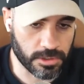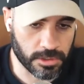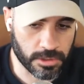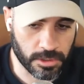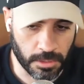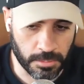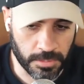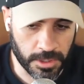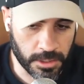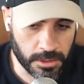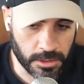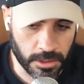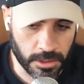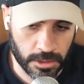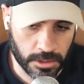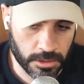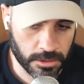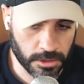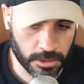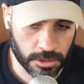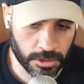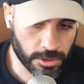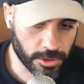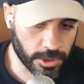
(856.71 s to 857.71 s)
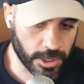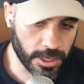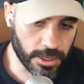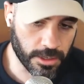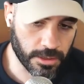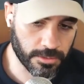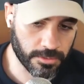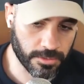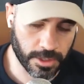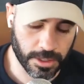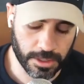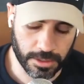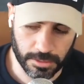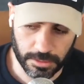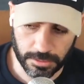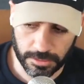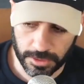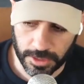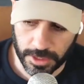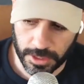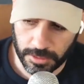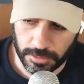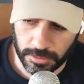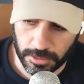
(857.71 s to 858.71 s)
So, I mean, the creative, I don't
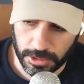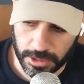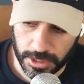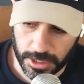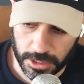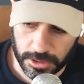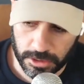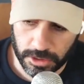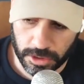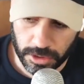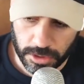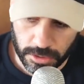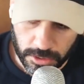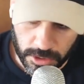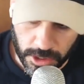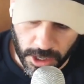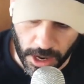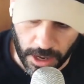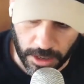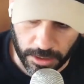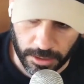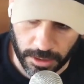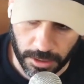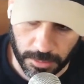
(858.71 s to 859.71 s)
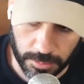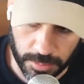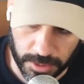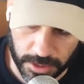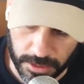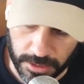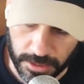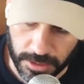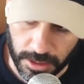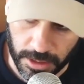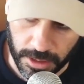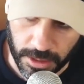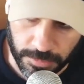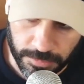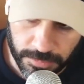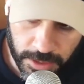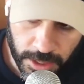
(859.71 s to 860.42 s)
think will get too caught up in the